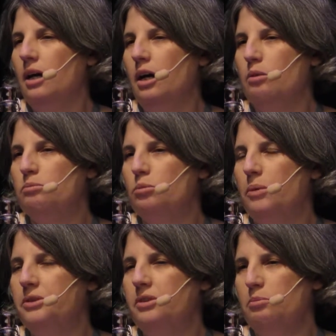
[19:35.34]

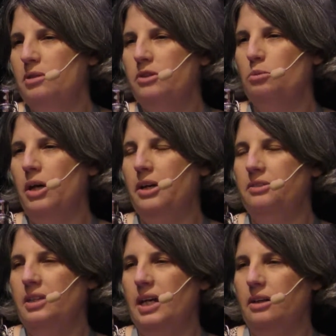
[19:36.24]
Some of the
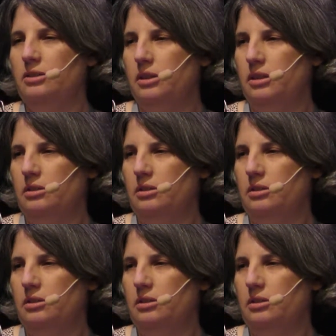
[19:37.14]
rights actually